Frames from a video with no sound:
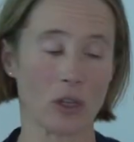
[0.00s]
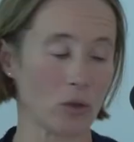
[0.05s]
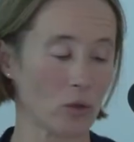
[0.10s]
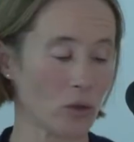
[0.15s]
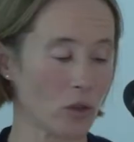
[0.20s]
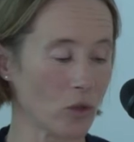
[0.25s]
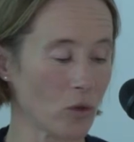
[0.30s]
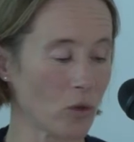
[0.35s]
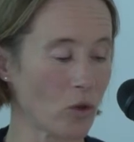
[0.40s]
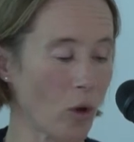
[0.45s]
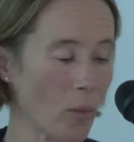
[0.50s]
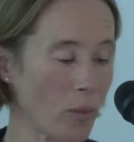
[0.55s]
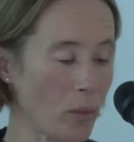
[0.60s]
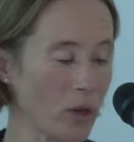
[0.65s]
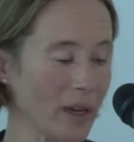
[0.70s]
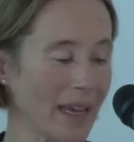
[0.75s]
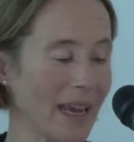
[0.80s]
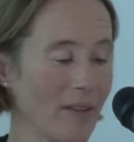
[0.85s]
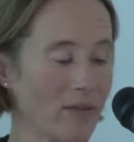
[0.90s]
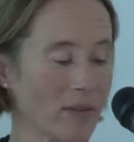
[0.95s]
you're not
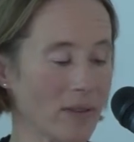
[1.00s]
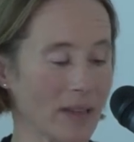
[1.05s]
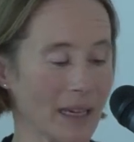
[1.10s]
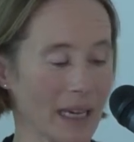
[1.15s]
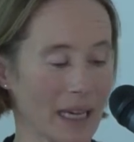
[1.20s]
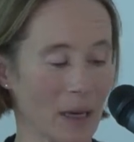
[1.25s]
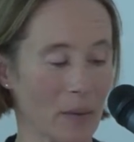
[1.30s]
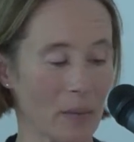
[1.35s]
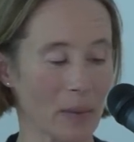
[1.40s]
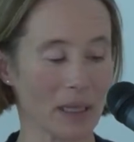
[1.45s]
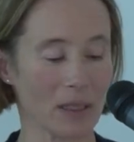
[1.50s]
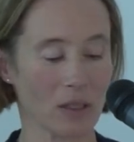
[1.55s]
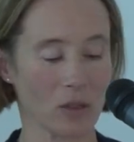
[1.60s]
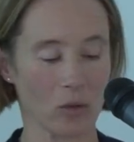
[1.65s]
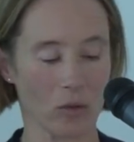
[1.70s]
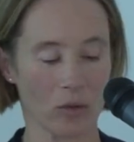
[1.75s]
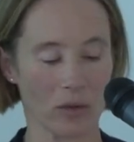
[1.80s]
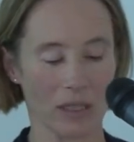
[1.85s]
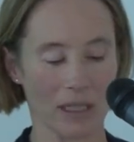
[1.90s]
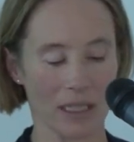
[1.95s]
putting everything in a big
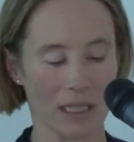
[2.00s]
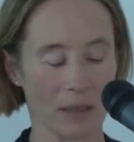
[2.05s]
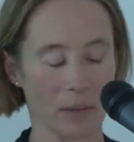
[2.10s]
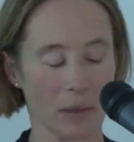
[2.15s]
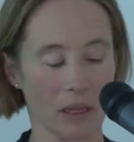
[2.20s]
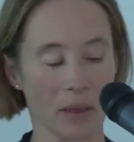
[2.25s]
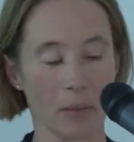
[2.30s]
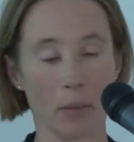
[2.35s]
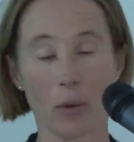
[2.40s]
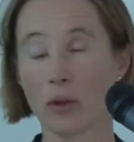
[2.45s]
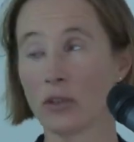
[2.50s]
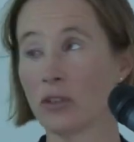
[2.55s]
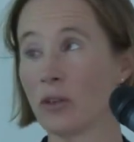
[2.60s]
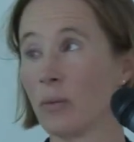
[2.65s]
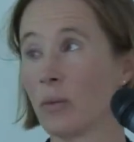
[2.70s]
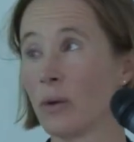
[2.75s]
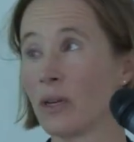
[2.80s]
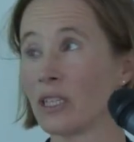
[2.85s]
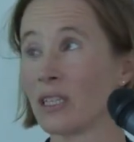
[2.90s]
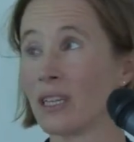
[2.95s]
storage system at the
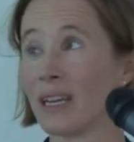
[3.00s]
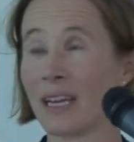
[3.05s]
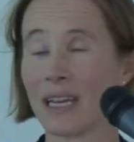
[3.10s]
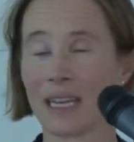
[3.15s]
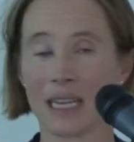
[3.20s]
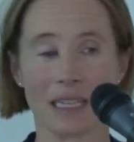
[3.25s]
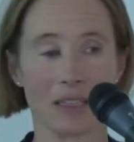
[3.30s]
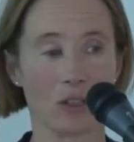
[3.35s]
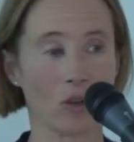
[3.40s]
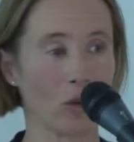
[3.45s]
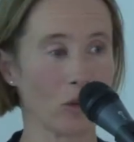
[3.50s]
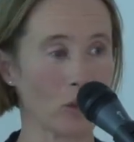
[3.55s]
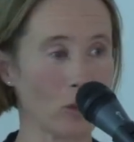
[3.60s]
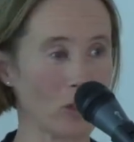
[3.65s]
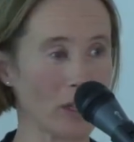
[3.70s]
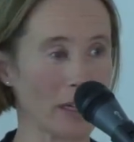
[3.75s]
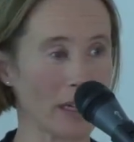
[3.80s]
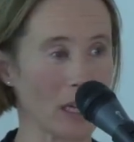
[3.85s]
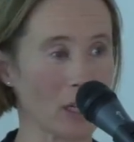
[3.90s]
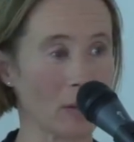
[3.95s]
bottom, which is not
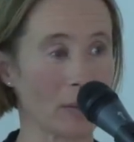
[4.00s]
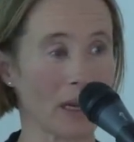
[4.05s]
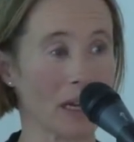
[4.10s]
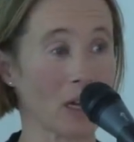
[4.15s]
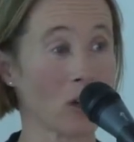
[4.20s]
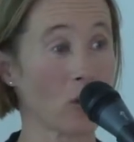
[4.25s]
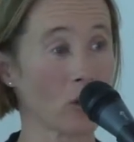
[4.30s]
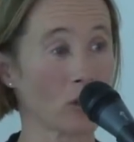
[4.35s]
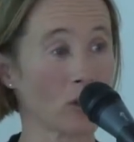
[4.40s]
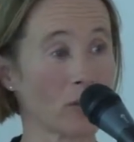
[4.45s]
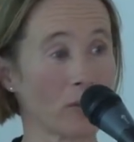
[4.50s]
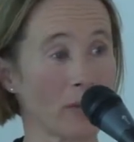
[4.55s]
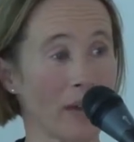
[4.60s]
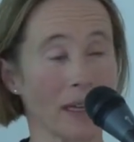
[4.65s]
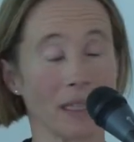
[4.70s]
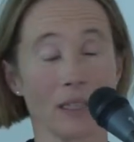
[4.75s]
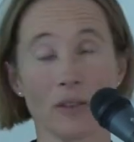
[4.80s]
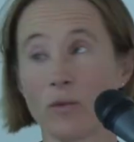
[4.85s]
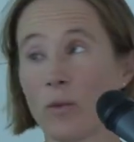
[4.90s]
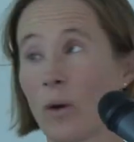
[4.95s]
usually going to be a
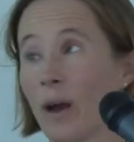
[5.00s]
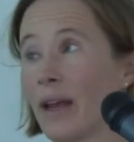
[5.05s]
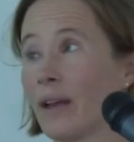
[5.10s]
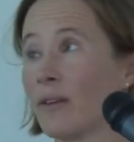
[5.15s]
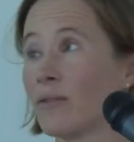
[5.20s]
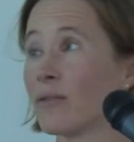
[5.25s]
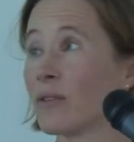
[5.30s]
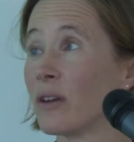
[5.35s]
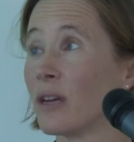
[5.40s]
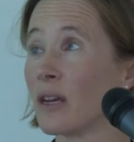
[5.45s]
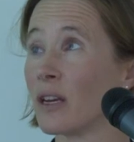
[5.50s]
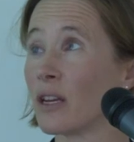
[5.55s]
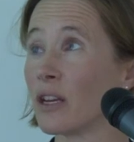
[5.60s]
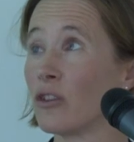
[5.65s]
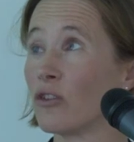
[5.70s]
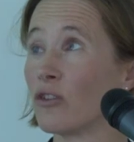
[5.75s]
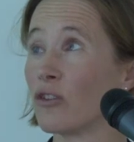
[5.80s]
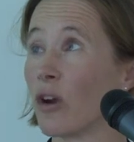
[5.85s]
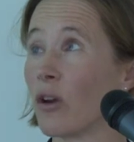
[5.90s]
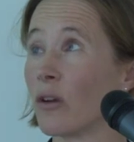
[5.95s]
cost-effective way of
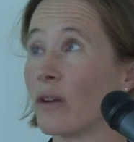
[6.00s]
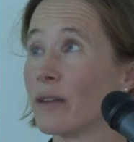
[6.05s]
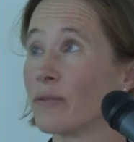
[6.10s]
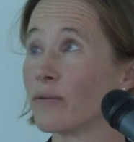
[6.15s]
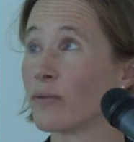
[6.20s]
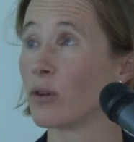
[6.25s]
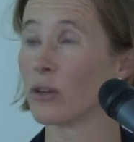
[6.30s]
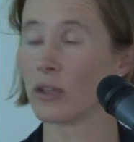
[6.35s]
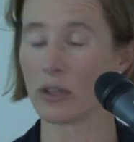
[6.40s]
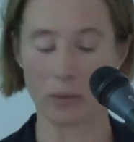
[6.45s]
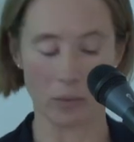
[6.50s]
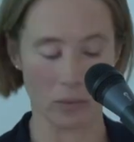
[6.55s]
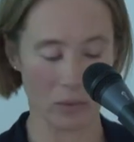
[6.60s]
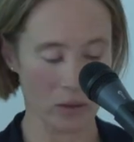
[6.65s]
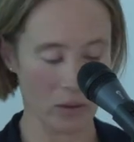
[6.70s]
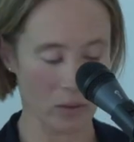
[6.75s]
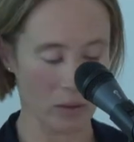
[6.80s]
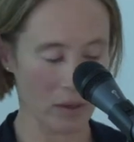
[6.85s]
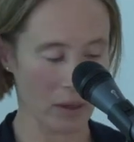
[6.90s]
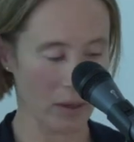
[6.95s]
controlling
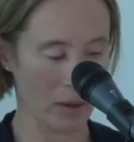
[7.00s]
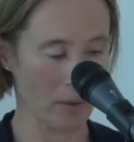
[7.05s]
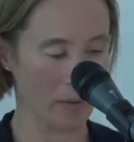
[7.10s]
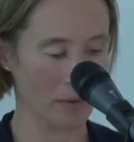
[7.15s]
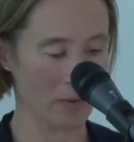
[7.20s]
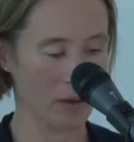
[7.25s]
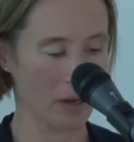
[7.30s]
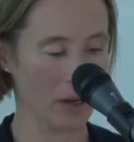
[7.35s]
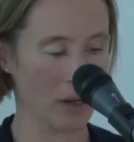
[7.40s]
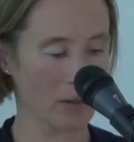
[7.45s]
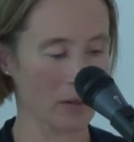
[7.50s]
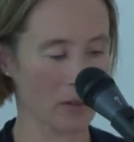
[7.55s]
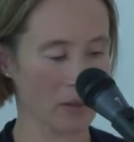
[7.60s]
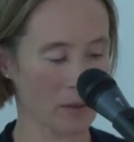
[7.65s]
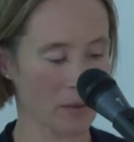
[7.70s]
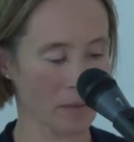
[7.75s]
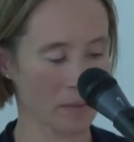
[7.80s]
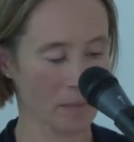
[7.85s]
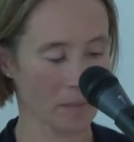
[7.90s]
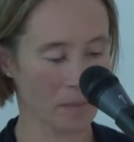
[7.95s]
volumes flows.
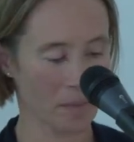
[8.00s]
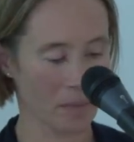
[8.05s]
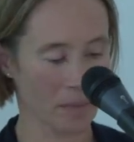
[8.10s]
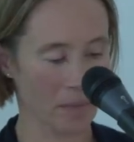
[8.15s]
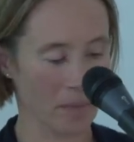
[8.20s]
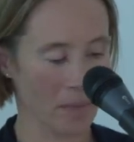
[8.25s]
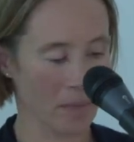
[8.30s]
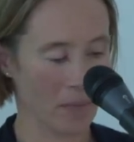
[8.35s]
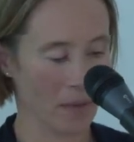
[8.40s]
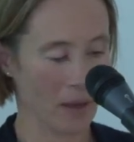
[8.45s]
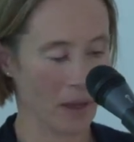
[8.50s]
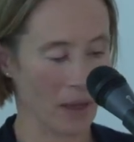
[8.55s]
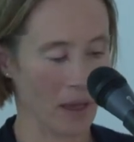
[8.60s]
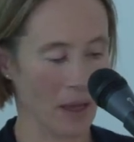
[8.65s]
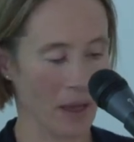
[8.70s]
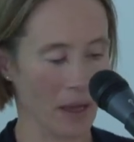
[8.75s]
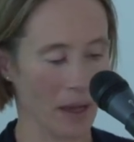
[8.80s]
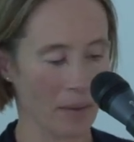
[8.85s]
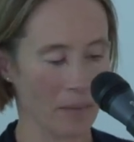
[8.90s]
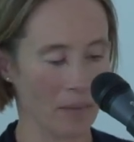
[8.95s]

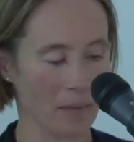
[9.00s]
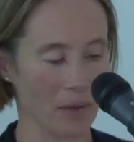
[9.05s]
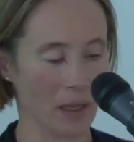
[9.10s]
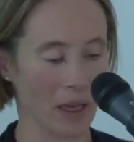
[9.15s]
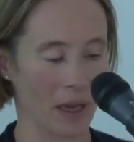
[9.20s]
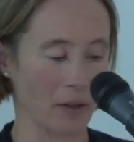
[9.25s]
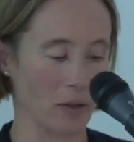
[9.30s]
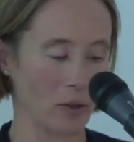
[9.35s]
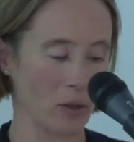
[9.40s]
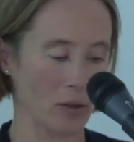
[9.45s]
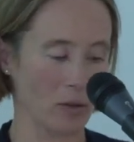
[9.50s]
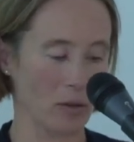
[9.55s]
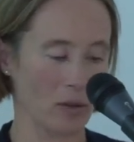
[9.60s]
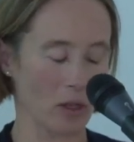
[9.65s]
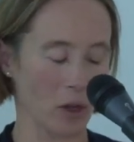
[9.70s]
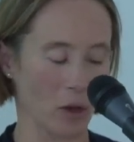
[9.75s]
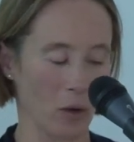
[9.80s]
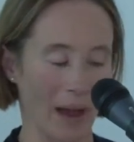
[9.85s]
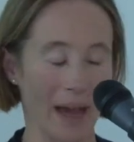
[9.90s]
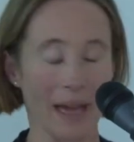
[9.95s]

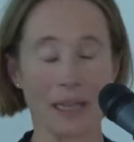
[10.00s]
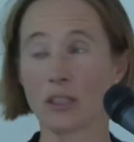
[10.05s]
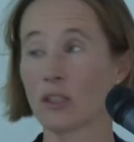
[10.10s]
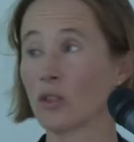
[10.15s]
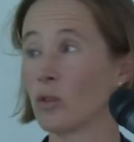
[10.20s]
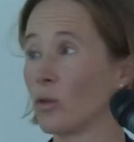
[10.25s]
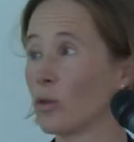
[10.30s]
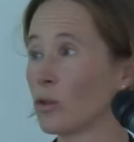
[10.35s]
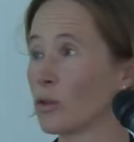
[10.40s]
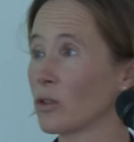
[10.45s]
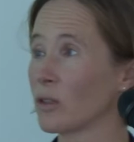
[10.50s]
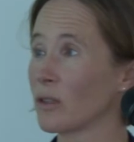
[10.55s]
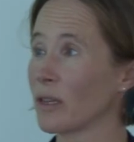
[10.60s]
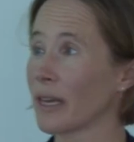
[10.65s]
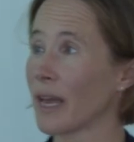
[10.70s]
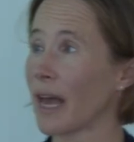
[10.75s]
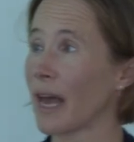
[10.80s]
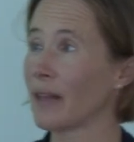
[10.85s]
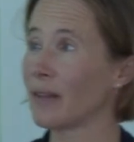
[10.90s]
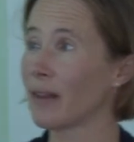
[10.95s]
So at source,
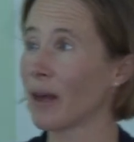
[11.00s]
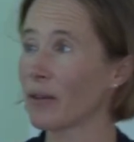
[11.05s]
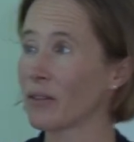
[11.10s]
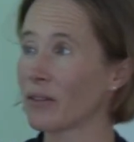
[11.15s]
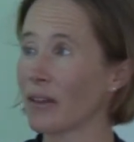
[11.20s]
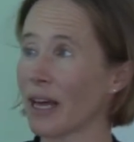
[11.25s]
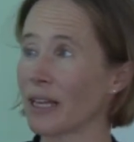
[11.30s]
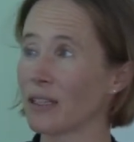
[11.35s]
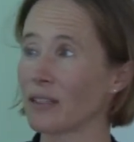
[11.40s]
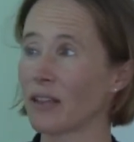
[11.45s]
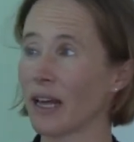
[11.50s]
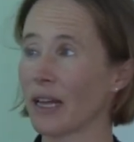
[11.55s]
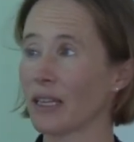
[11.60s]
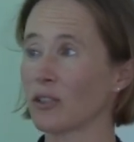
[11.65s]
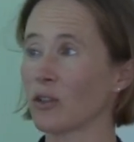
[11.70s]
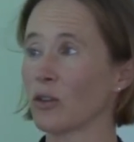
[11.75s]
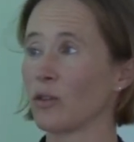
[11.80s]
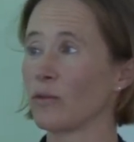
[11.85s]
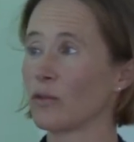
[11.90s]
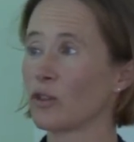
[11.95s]
again, that
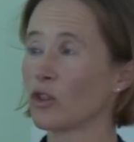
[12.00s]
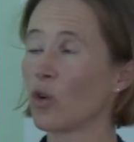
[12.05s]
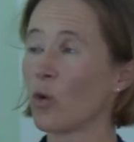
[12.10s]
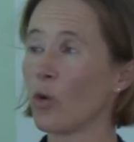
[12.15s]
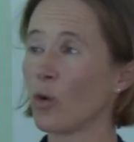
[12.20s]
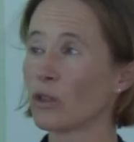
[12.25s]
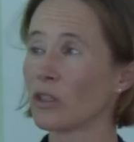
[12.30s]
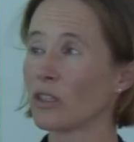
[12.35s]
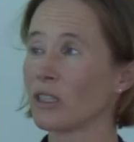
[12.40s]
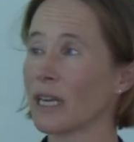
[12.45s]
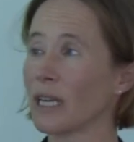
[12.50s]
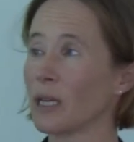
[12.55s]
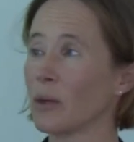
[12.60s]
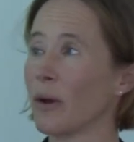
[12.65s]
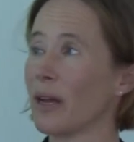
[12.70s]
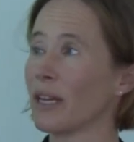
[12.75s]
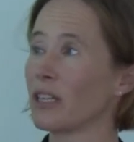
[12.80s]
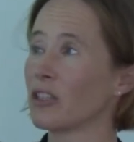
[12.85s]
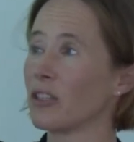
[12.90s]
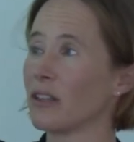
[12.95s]
sort of source
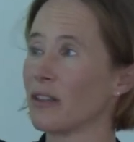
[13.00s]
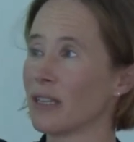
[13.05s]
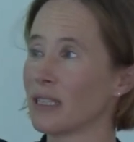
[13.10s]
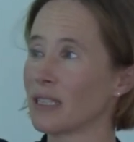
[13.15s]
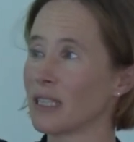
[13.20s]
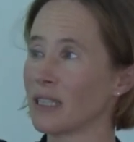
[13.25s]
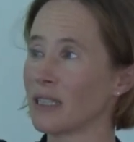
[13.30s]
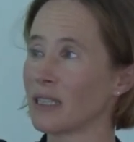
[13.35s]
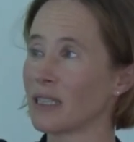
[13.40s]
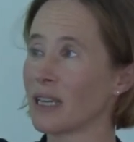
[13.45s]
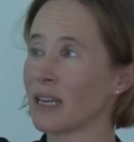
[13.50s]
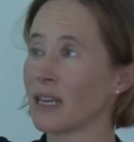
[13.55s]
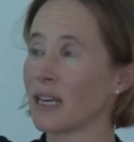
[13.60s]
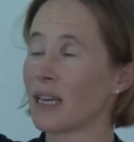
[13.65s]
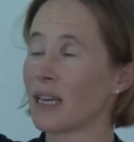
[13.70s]
attenuation, this is